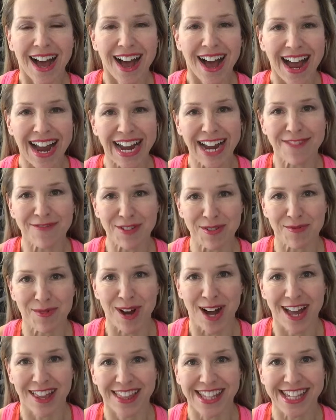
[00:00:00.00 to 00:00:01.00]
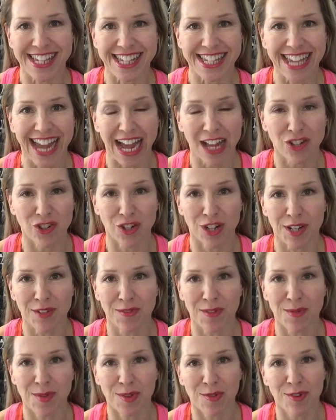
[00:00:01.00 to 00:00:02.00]
Hi everyone, this is Katrin
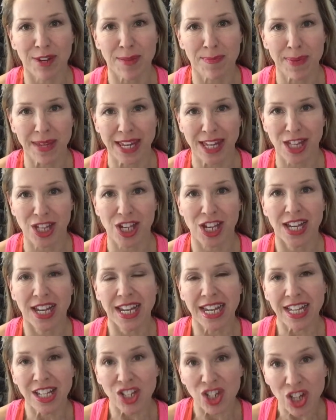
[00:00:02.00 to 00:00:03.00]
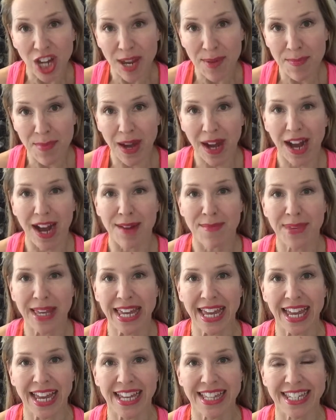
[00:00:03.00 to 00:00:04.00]
from 3P's Gym. I'm
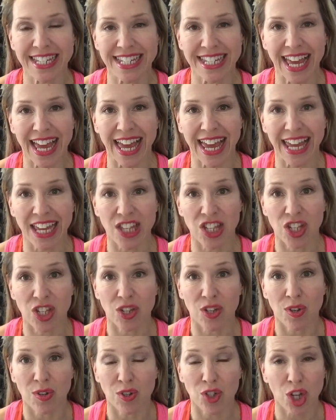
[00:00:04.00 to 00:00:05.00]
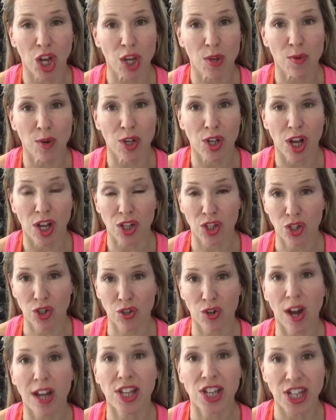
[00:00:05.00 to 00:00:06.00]
here today to show you a
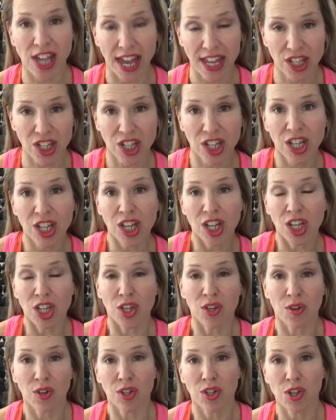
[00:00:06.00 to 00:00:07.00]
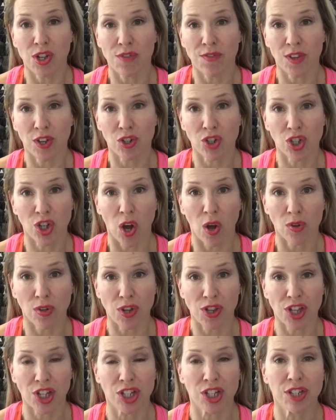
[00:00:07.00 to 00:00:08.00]
triset you can use for your
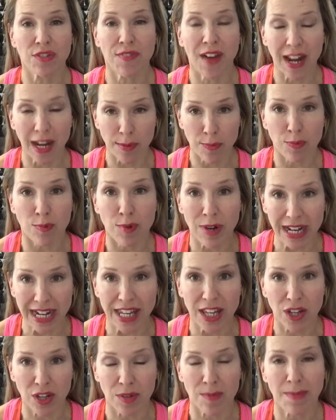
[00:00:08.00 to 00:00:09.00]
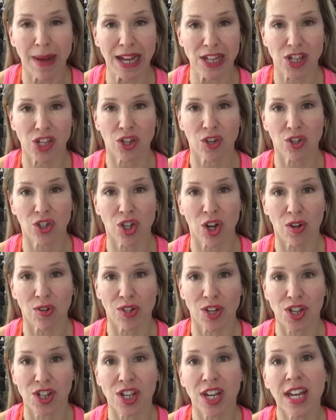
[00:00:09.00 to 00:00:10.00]
shoulders, so to develop really good mass in your
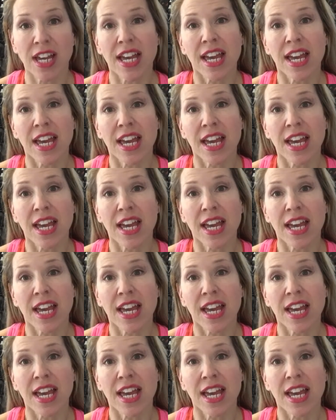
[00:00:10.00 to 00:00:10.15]
shoulders.